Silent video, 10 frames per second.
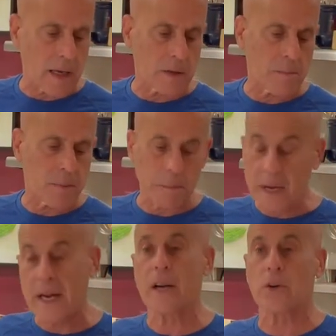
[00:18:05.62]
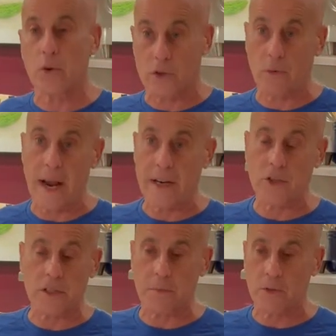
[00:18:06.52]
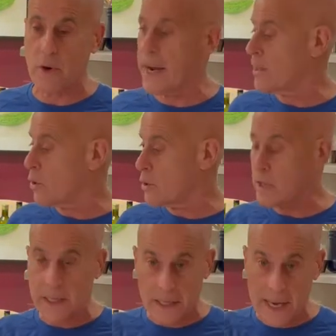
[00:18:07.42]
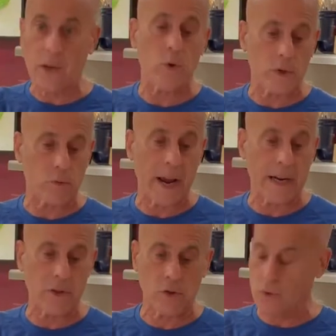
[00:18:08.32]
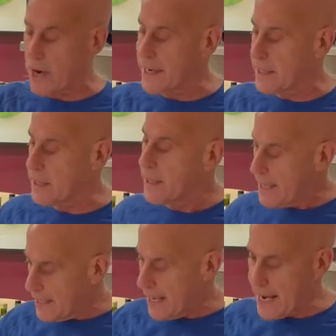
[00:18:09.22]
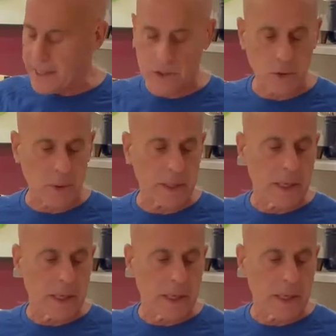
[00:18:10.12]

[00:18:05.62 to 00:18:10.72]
prepared horseradish that's been drained, or you can get a horseradish and grate it and add it to it.